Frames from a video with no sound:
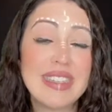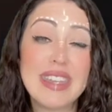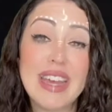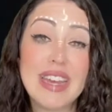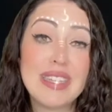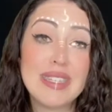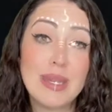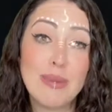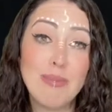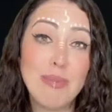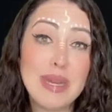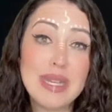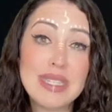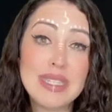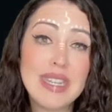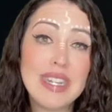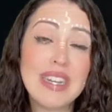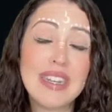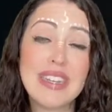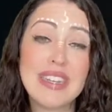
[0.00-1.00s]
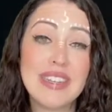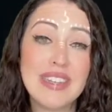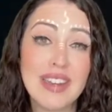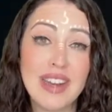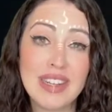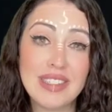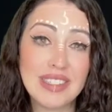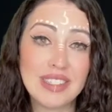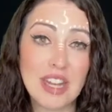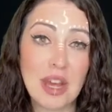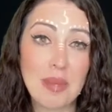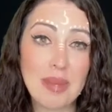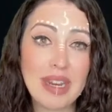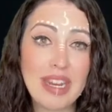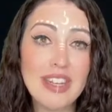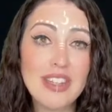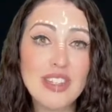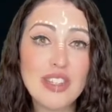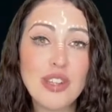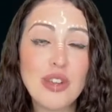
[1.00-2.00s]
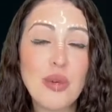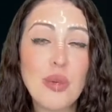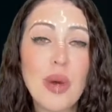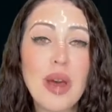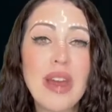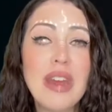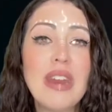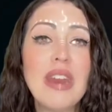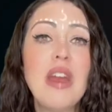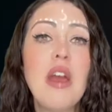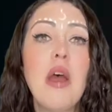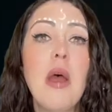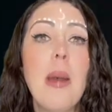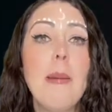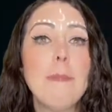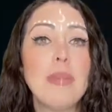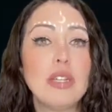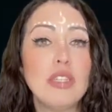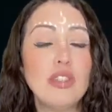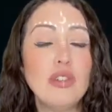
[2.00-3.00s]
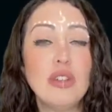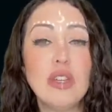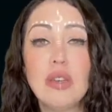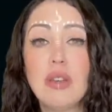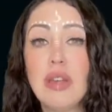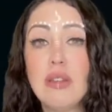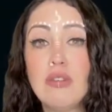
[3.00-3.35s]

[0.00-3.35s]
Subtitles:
That is a basic non-denominational one, but you could